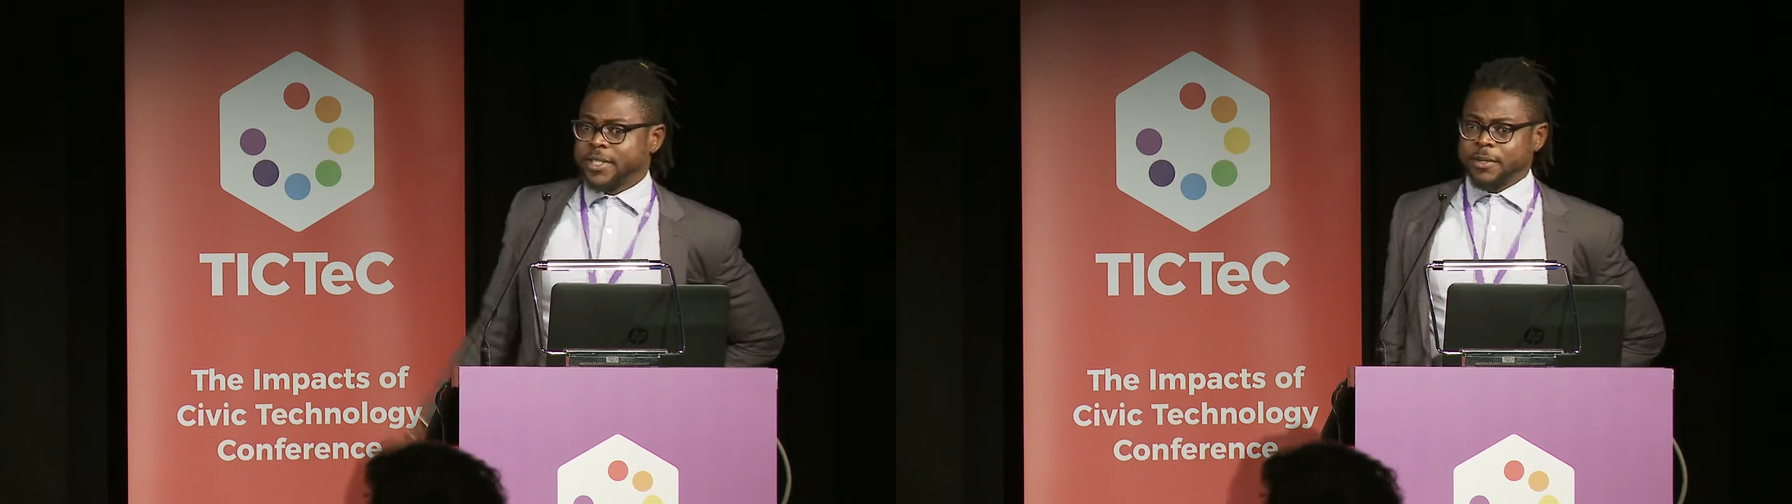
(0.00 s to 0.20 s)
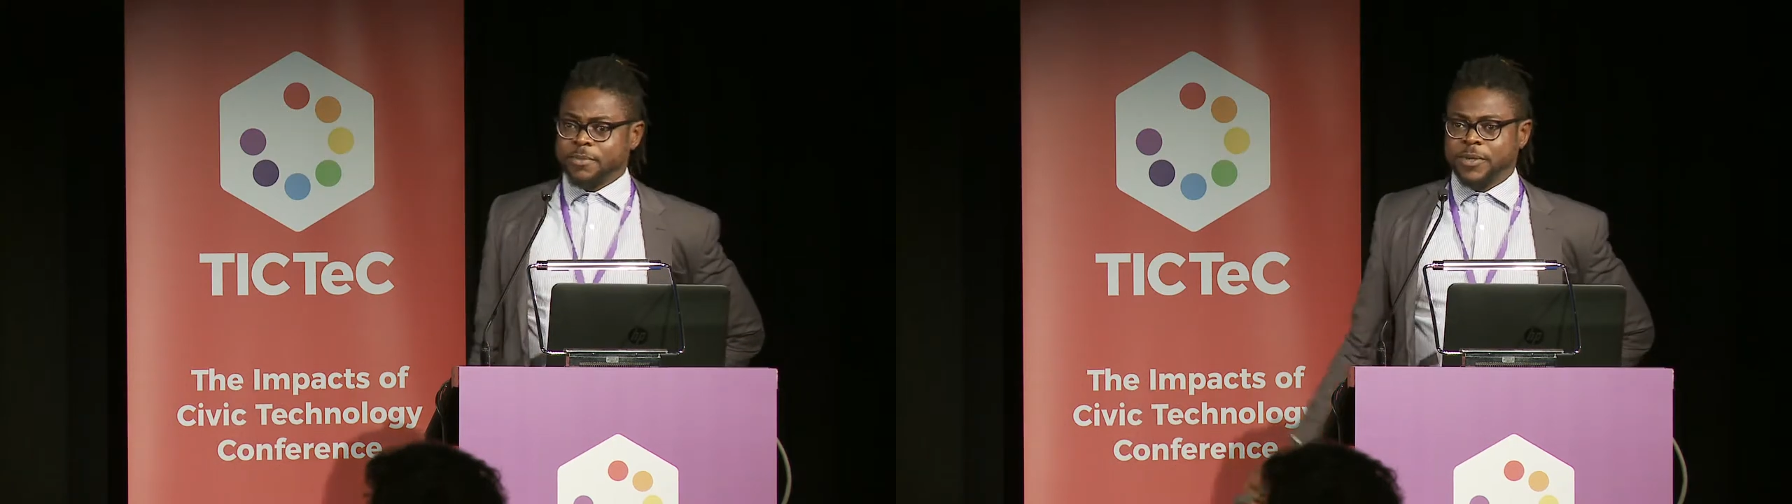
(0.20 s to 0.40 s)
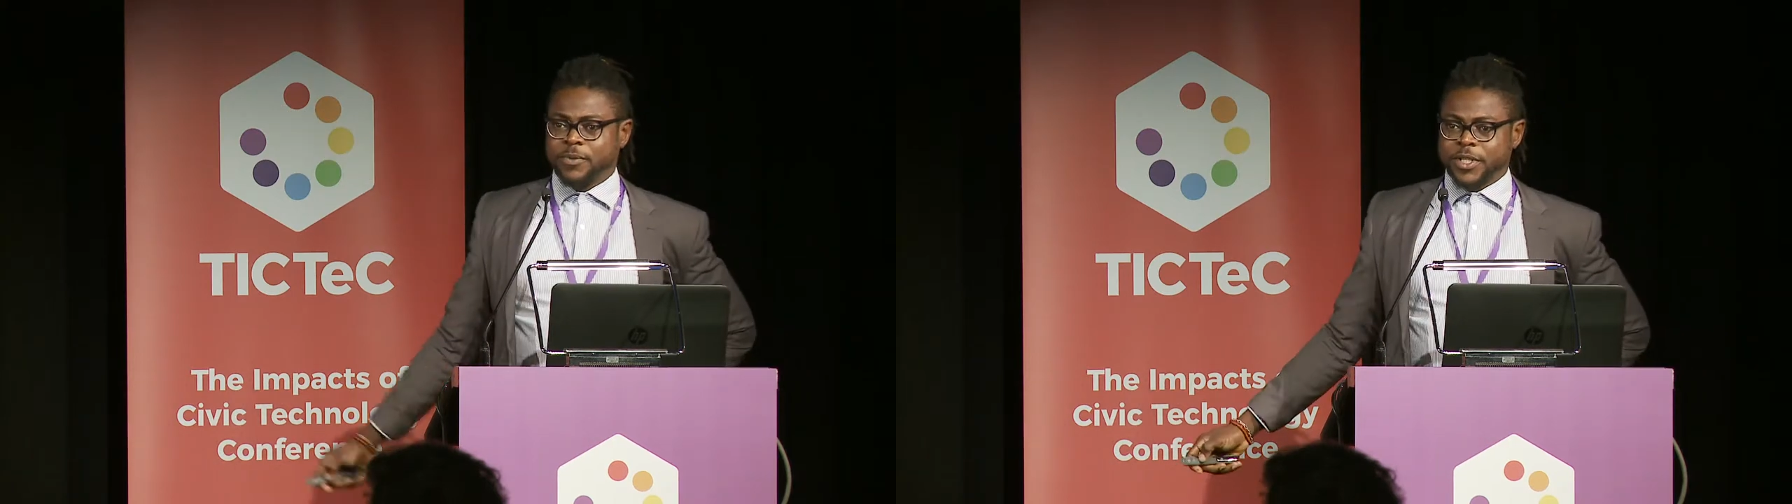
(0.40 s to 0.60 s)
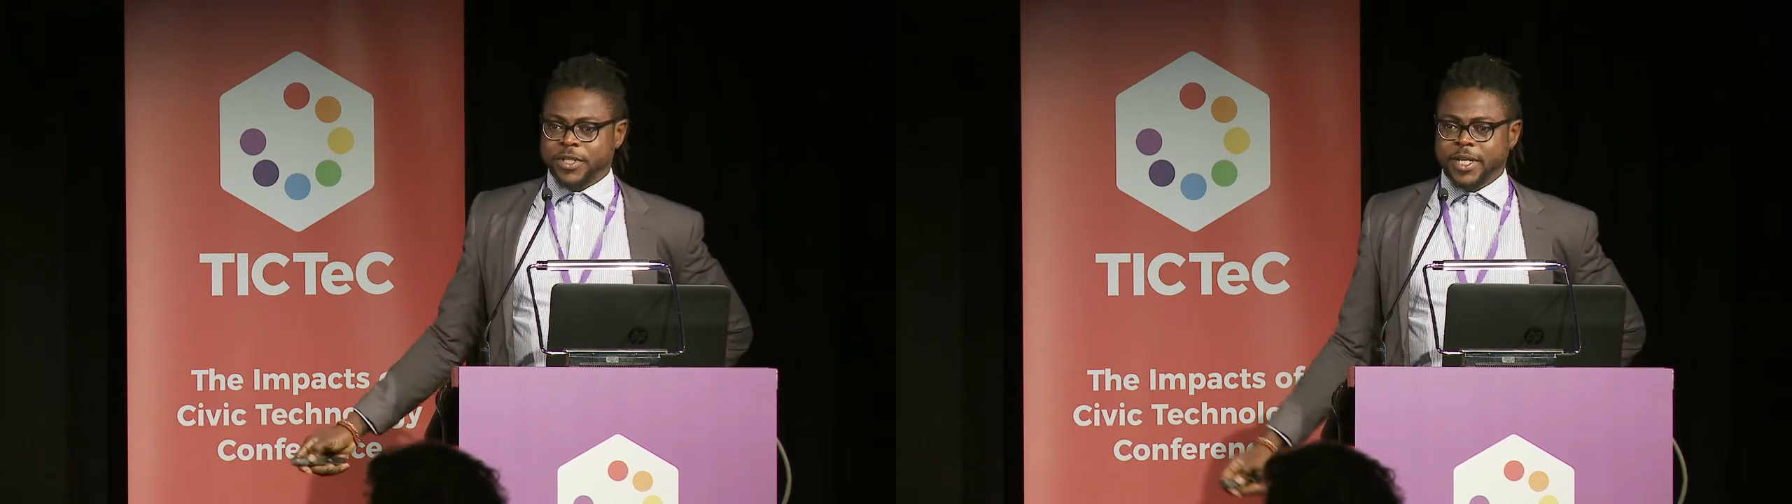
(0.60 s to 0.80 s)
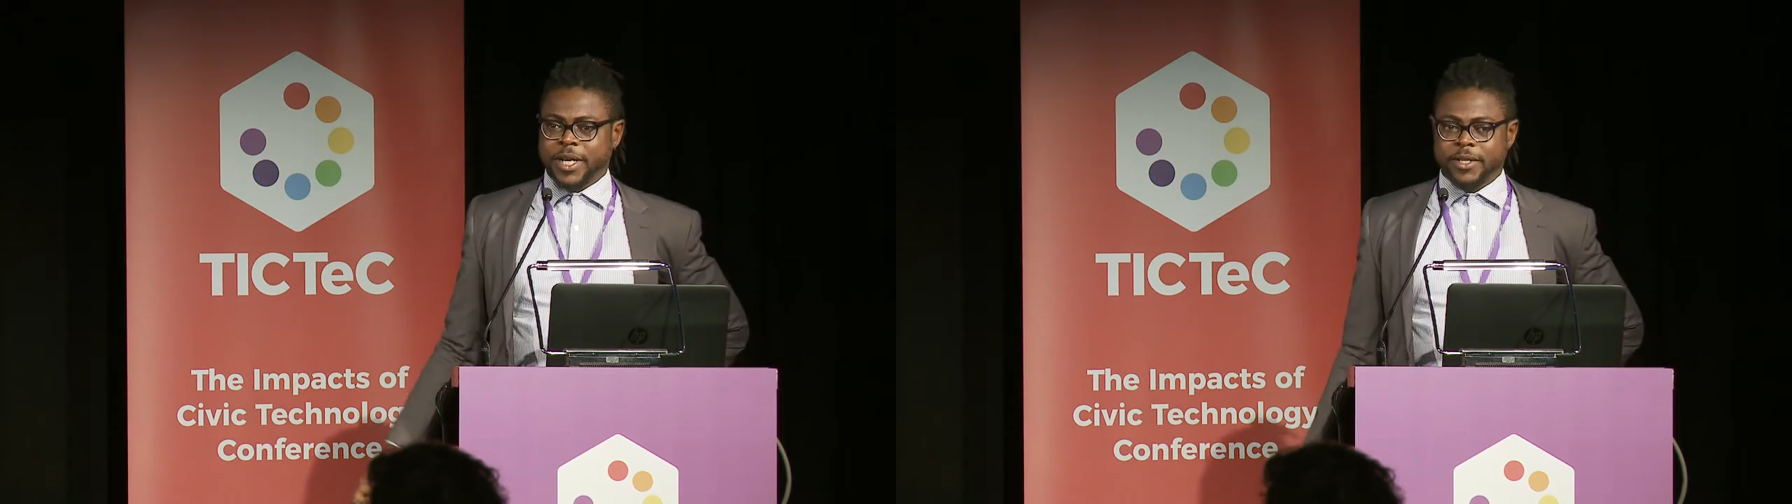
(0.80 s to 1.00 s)
something we
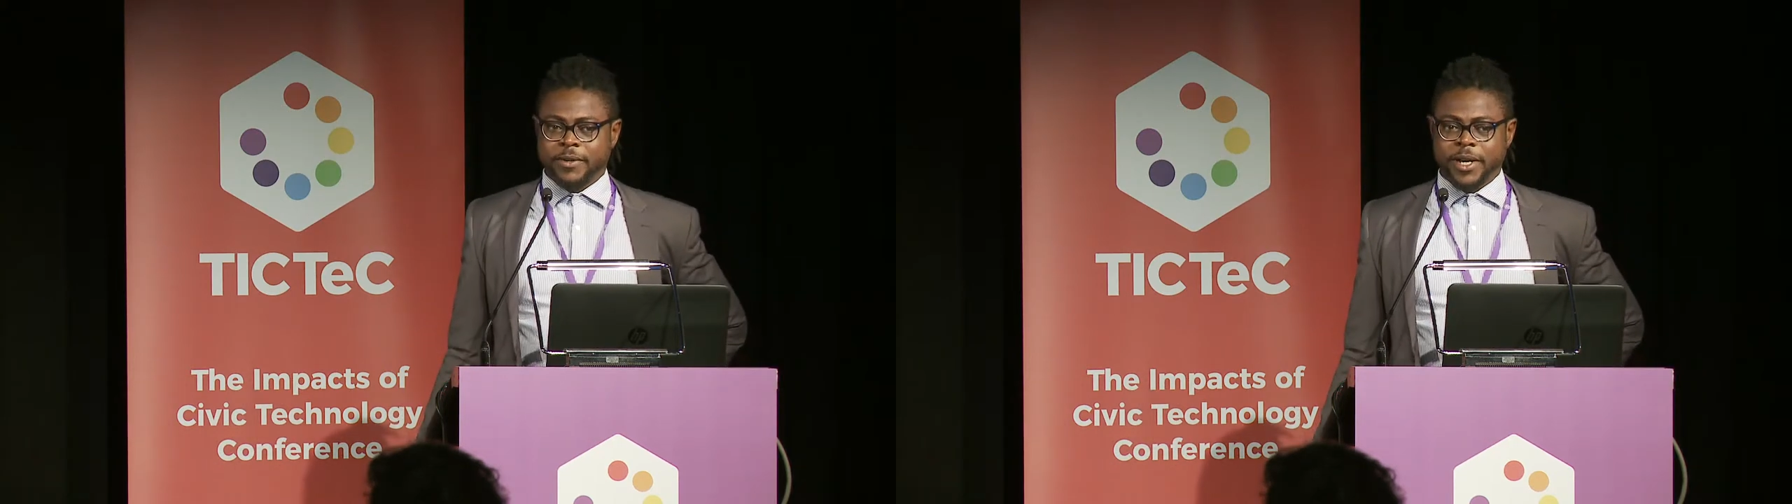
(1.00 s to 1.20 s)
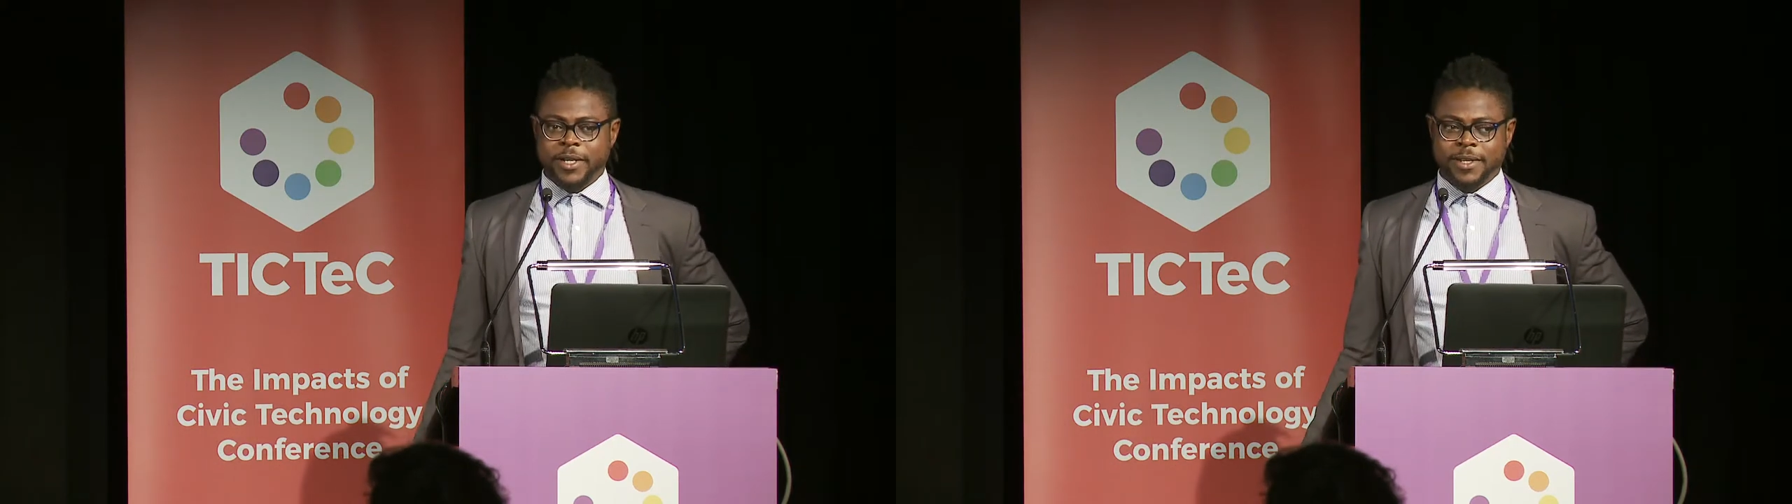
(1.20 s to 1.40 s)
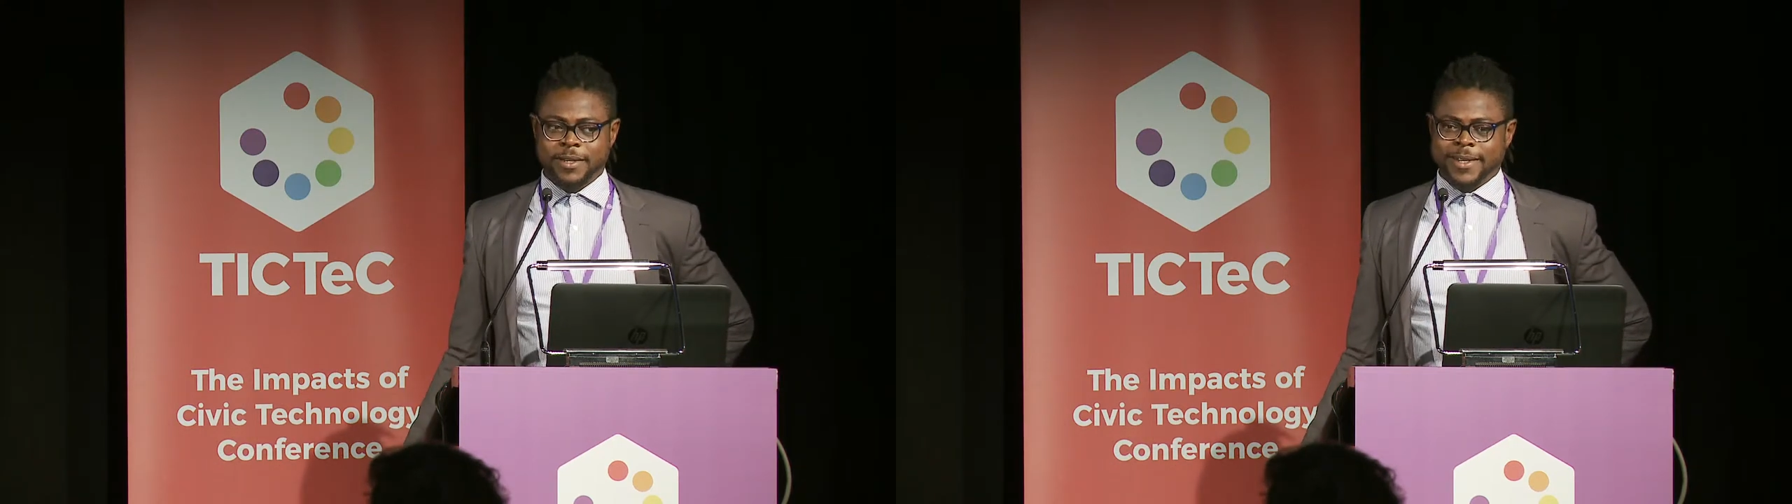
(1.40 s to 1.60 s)
just get, right?